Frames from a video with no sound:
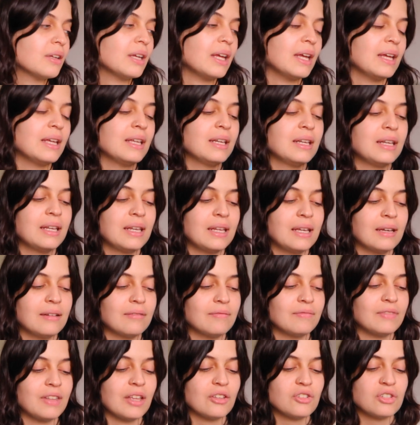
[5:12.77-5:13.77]
And
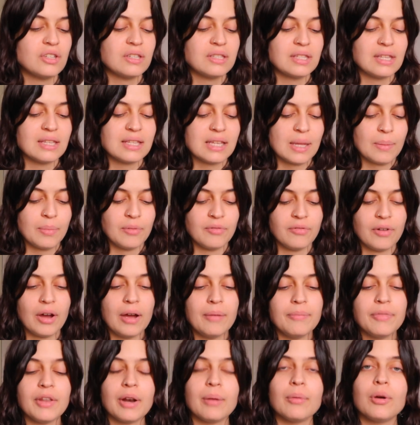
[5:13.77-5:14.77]
that's just the type of
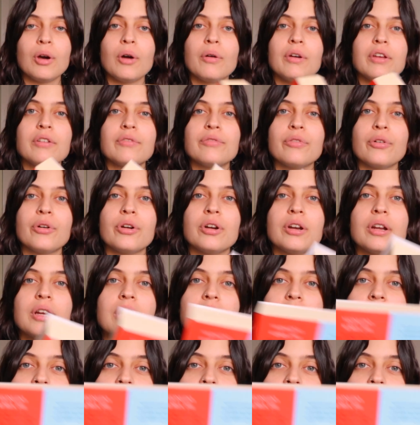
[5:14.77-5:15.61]
vibe that I'm going for.